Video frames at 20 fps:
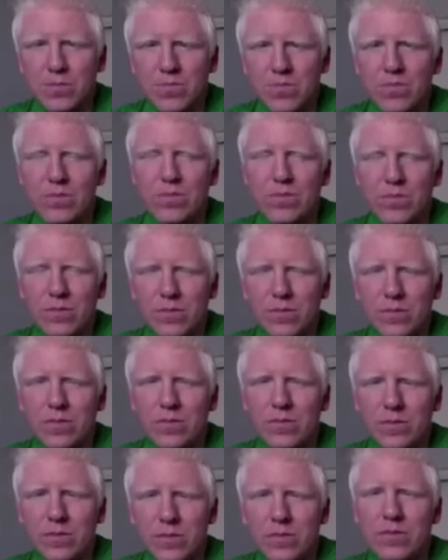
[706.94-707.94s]

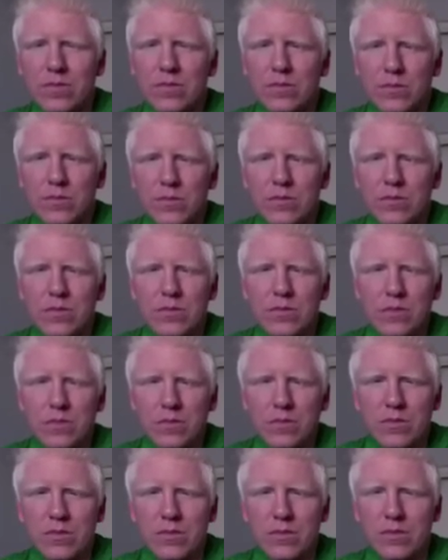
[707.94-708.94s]

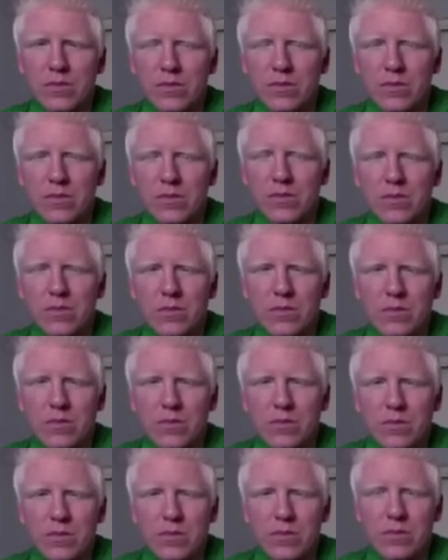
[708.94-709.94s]

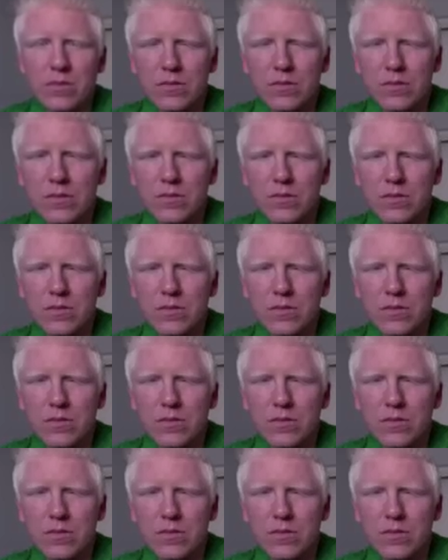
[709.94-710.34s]
The person shown says nothing.